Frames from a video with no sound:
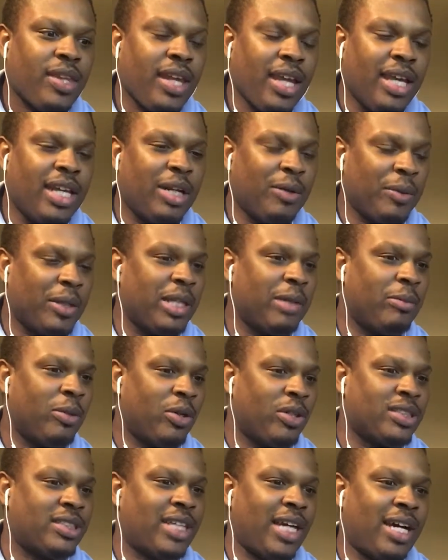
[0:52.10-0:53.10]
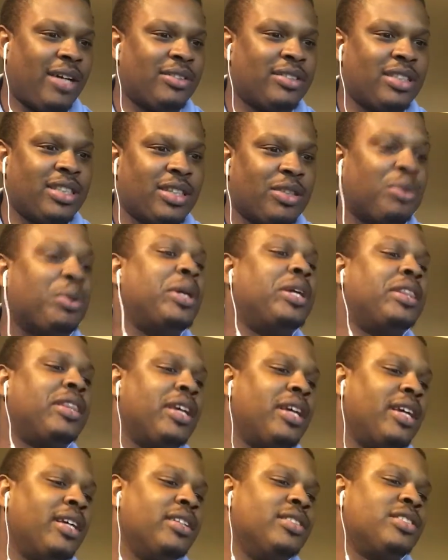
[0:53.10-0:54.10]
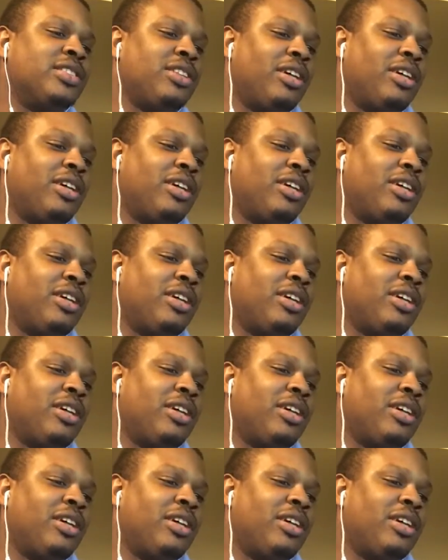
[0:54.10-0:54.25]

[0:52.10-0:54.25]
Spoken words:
And it really boils down to 3 things.